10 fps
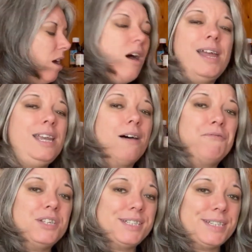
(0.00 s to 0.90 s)
I love
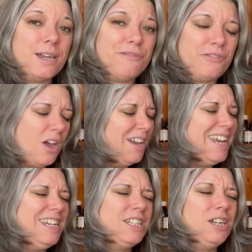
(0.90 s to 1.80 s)
the stuff. I
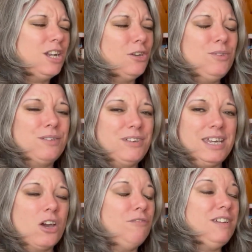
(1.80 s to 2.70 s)
eat a load of
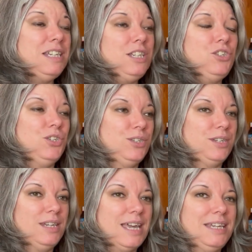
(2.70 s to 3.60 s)
it. I really
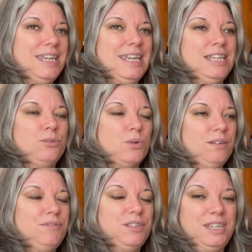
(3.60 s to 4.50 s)
shouldn't. And it is one
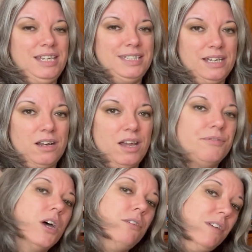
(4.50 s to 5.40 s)
of the things in life
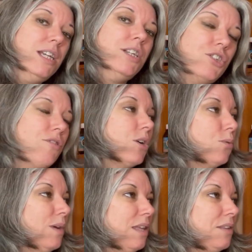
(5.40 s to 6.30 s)
that I really
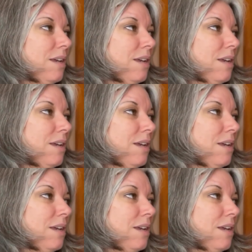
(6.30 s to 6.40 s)
struggle with.